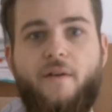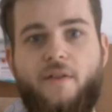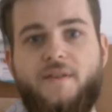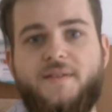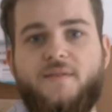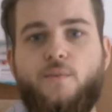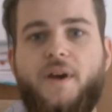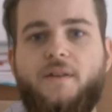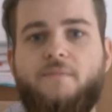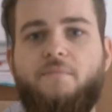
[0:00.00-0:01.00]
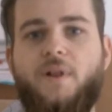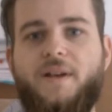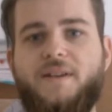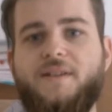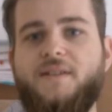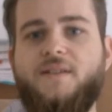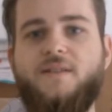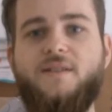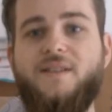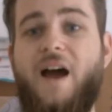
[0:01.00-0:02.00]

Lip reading: This way the players that